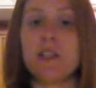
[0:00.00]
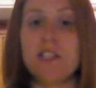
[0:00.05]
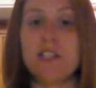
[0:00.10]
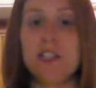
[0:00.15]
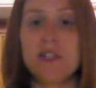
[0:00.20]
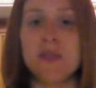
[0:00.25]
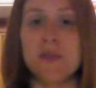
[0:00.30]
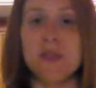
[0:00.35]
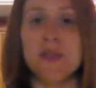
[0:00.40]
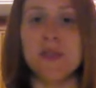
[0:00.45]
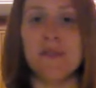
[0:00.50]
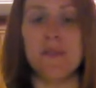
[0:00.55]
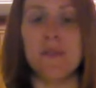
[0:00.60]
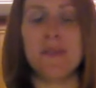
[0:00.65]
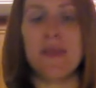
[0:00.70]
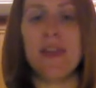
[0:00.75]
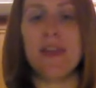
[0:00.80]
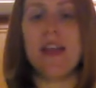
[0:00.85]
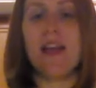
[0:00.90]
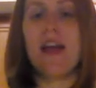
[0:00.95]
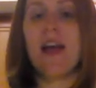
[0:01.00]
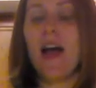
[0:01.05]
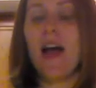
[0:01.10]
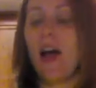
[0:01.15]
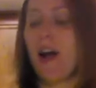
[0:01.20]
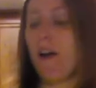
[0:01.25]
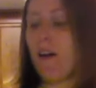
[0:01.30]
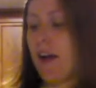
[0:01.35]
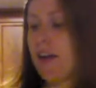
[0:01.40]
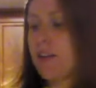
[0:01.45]
to use.
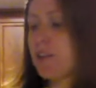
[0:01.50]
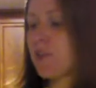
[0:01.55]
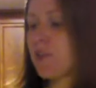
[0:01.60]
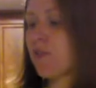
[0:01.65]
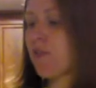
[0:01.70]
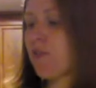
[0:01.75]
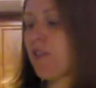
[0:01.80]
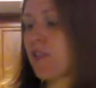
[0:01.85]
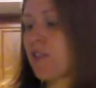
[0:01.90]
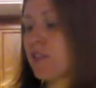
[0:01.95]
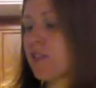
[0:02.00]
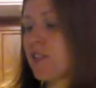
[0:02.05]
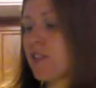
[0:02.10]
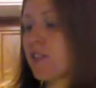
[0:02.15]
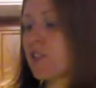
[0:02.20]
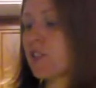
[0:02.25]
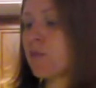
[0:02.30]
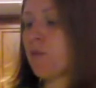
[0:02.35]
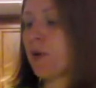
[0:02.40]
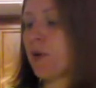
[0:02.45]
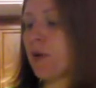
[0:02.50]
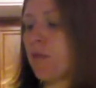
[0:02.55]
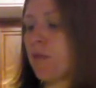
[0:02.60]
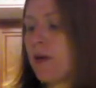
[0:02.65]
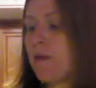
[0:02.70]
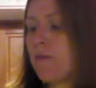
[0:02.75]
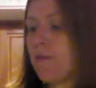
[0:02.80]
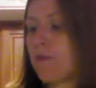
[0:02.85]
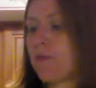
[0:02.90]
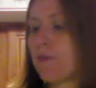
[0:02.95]
All right, so for this
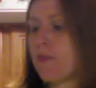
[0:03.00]
experiment,